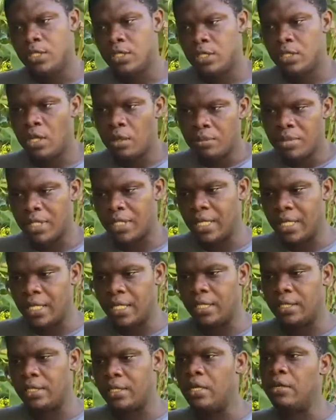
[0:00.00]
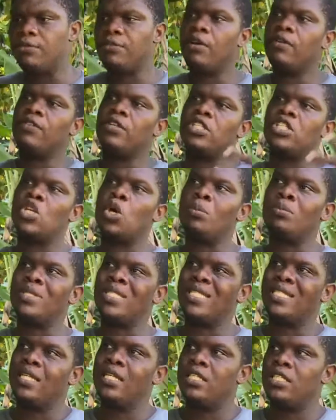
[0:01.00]
substance, or for the
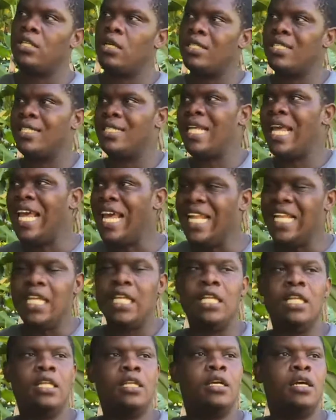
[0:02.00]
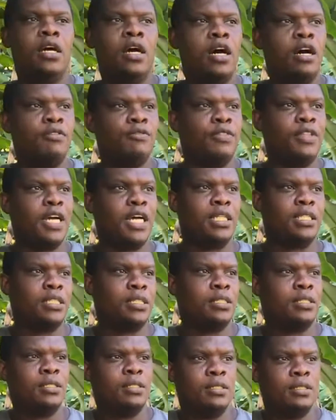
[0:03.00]
sustaining of that